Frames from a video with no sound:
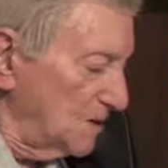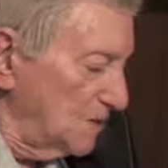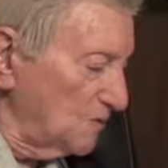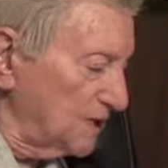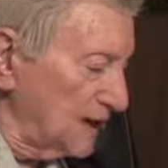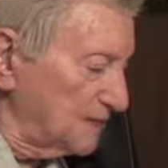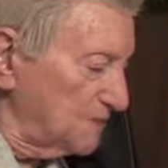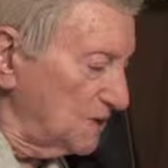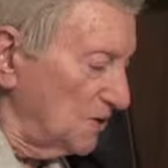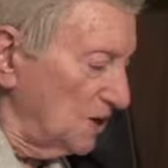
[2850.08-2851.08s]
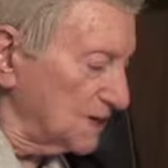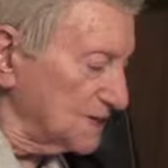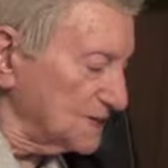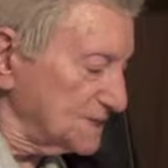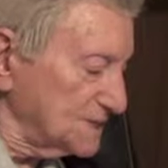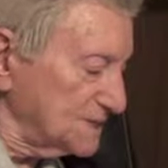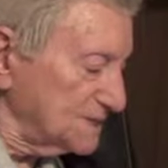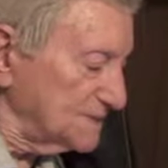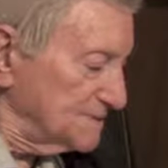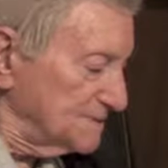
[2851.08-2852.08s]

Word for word: Oh, it had to be August